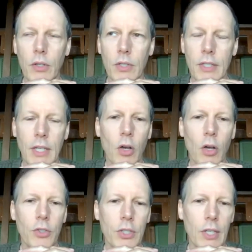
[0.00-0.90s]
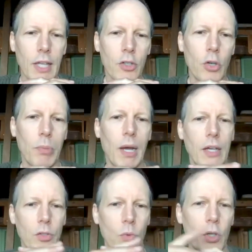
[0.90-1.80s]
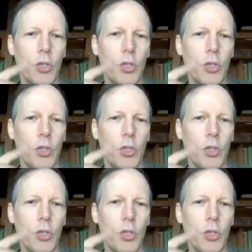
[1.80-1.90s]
there's this thing called selection bias,